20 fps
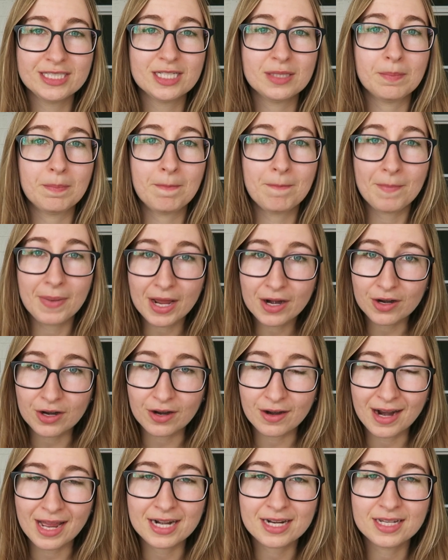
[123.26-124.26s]
did better
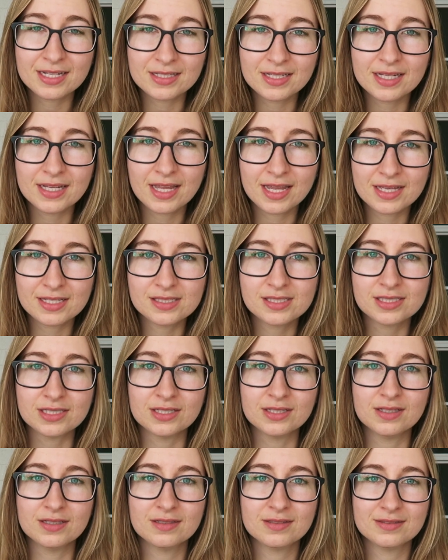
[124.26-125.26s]
at killing
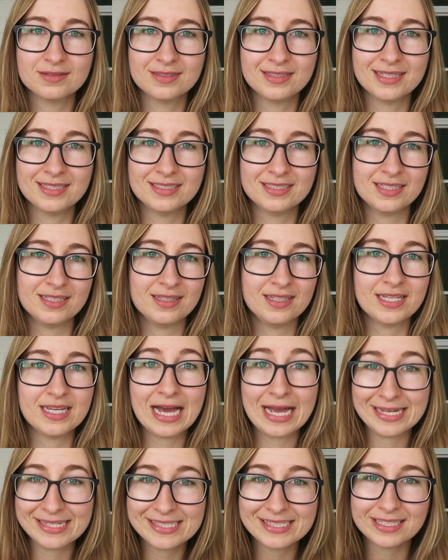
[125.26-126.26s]
cancer than did the
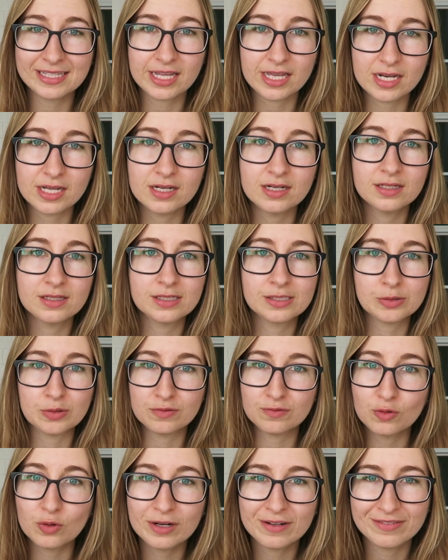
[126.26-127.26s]
isolated
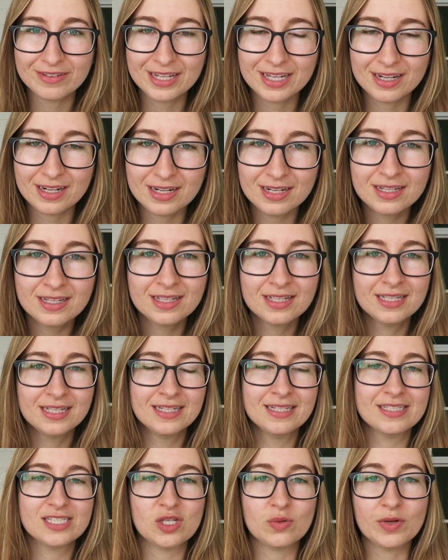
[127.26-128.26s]
sulforaphane.
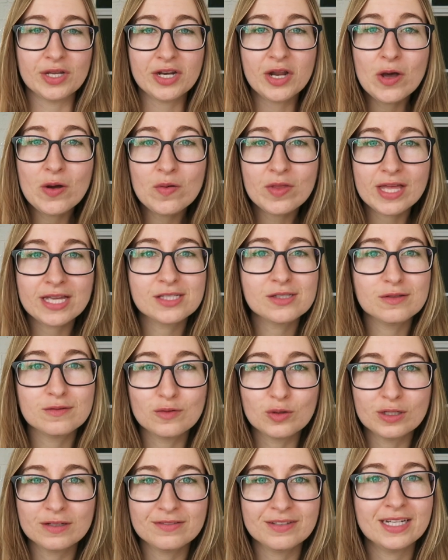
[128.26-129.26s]
So we know that
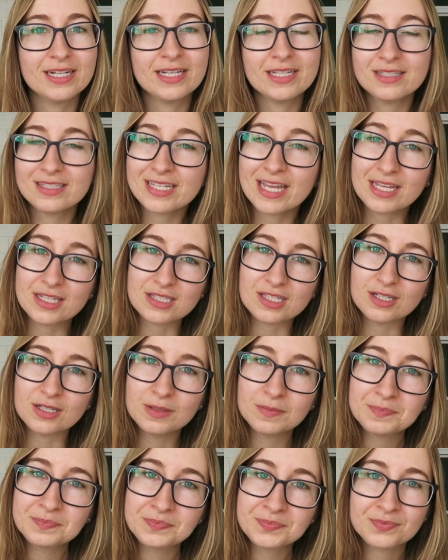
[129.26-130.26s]
sulforaphane kills
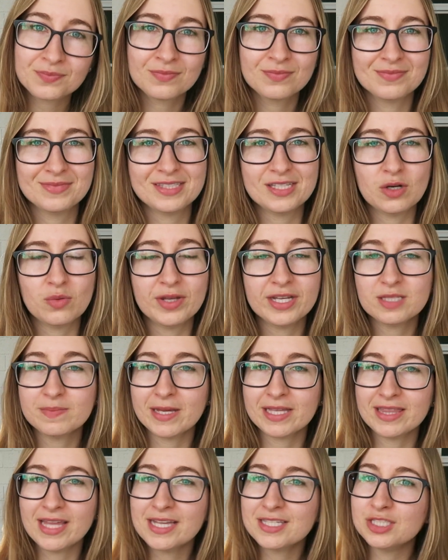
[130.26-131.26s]
cancer, so we
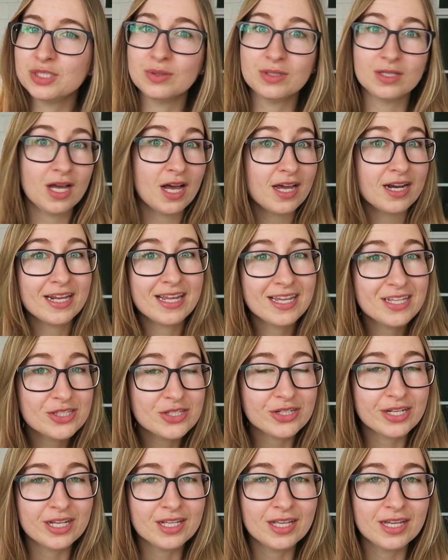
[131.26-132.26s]
expect that to do a lot of cancer
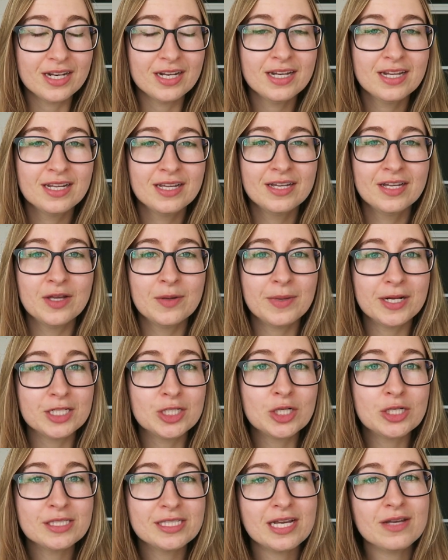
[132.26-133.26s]
killing, but it
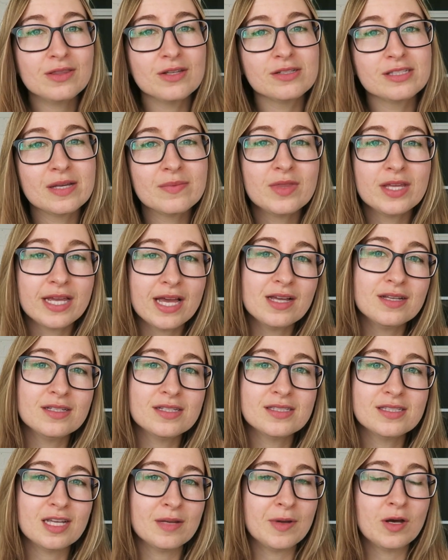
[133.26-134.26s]
turns out there's something
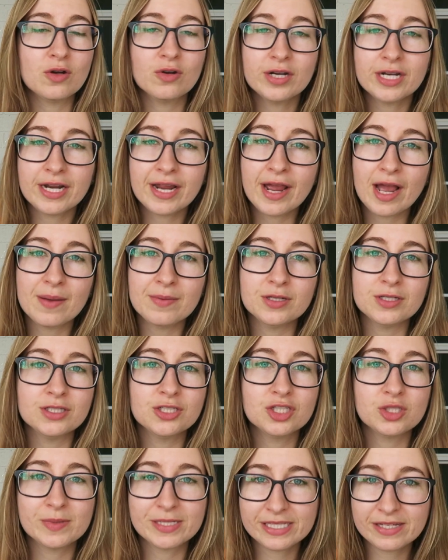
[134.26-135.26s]
else about green
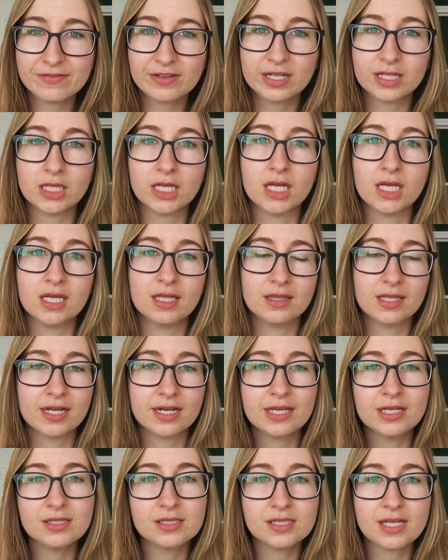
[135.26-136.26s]
cabbage specifically that
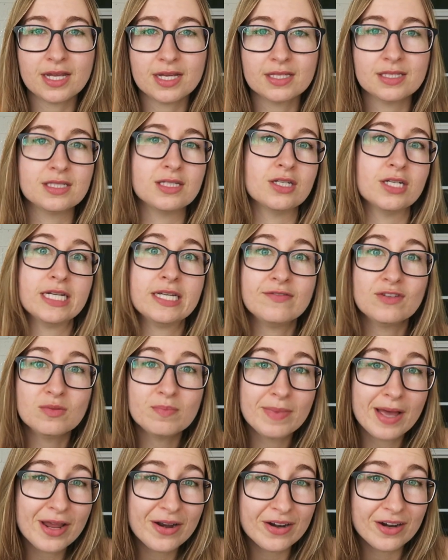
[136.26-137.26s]
kills cancer even
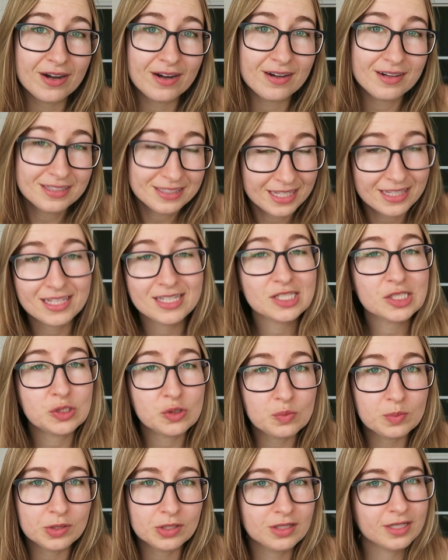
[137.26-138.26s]
better than this
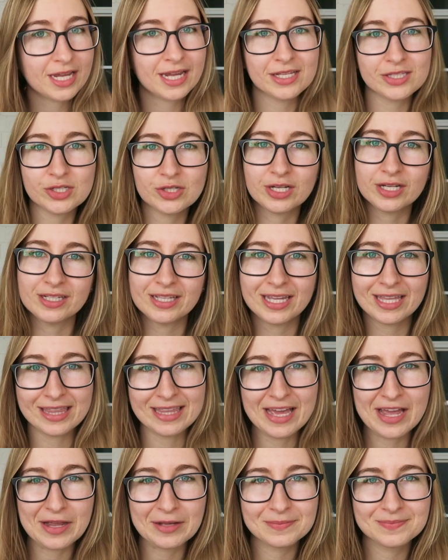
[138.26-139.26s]
super cancer-killing
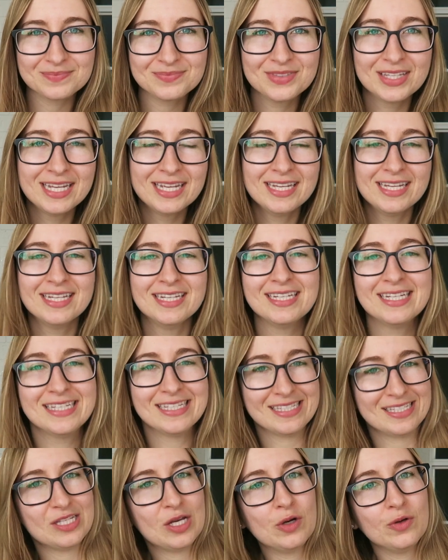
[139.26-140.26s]
thing.
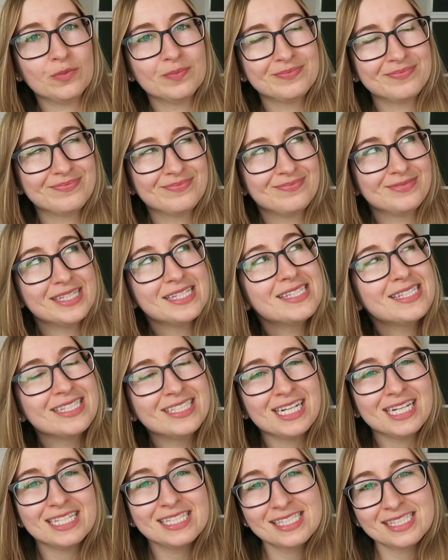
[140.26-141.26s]
So this
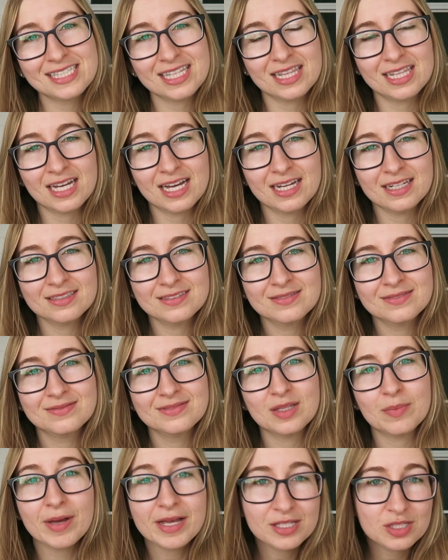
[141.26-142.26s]
suggests that
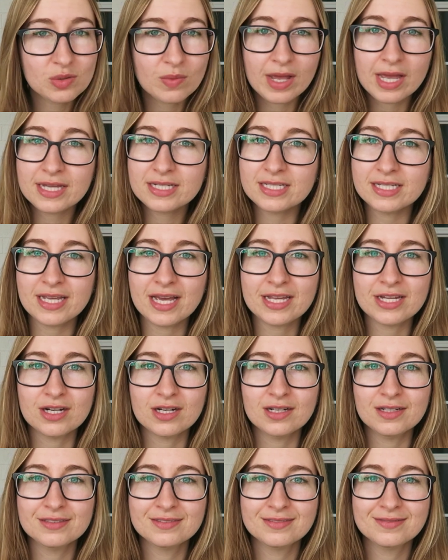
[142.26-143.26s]
the best way to get
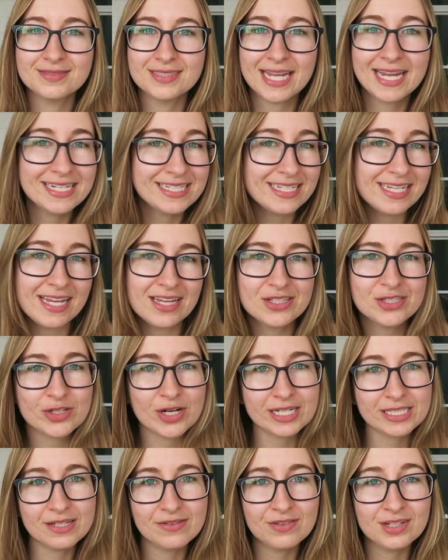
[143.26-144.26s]
your anti-cancer
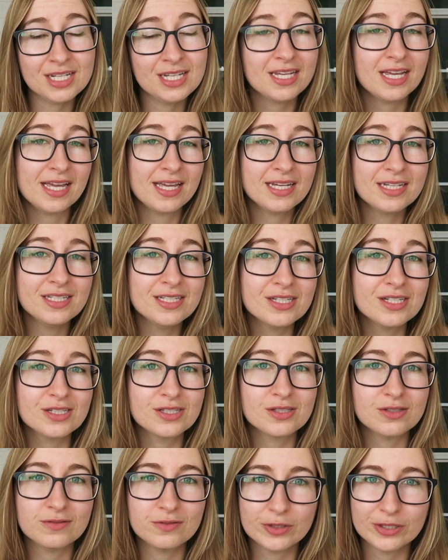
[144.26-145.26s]
activity and your
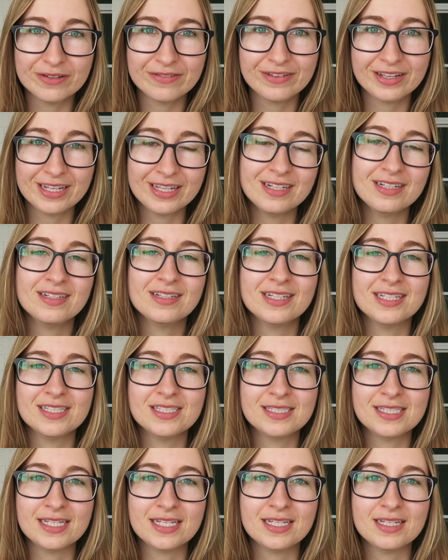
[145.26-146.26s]
sulforaphane is
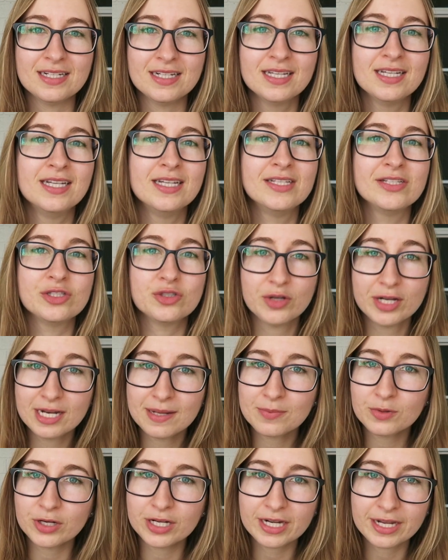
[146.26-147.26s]
to eat straight
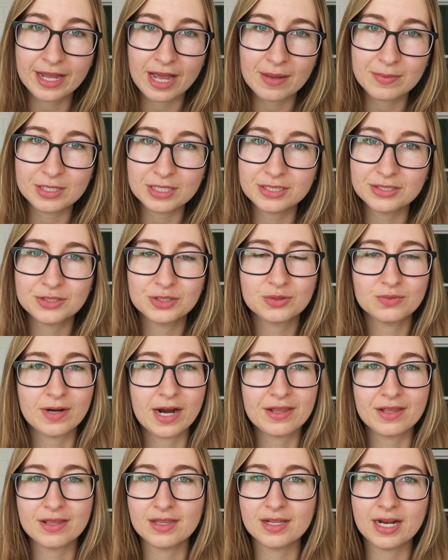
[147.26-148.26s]
up green cabbage
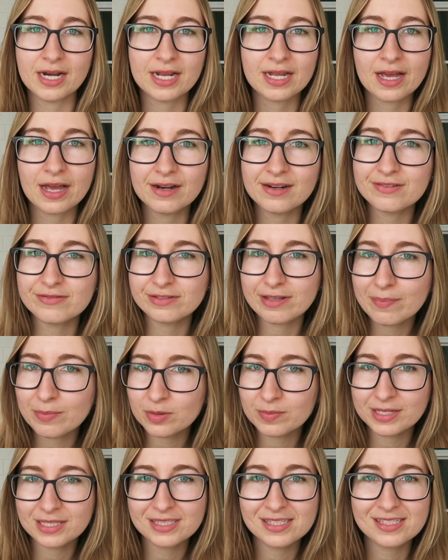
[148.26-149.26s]
rather than any kind of
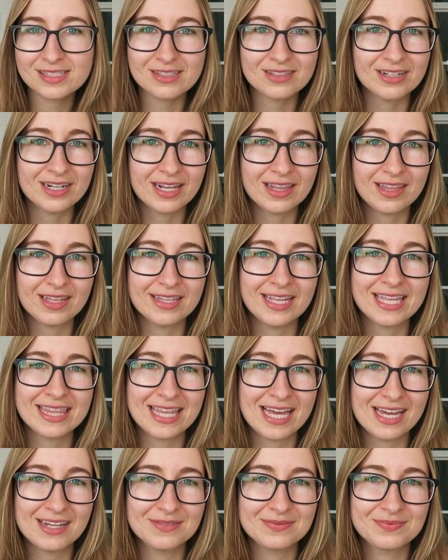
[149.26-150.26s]
supplements or anything like
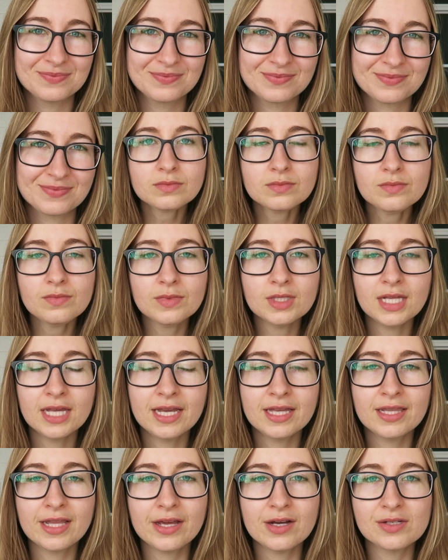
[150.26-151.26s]
that.
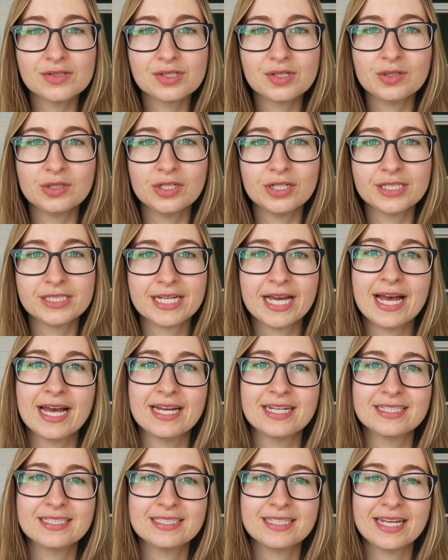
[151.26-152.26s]
And they also looked
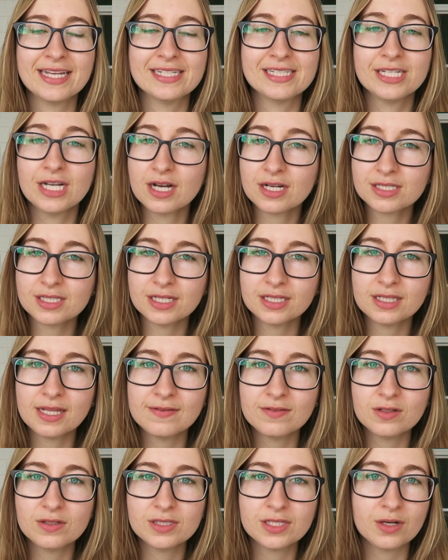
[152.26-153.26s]
at antioxidant
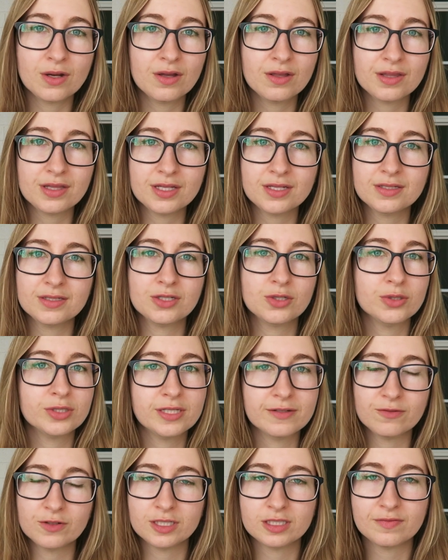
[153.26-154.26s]
levels in all of these
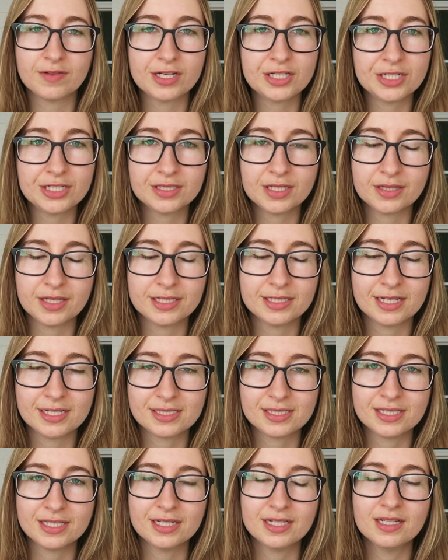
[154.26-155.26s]
cruciferous veggies that they
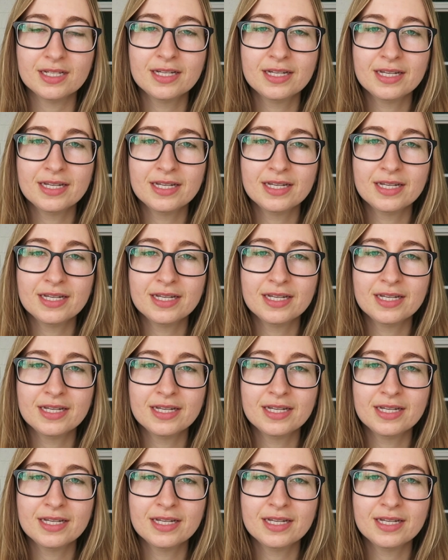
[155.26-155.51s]
tested.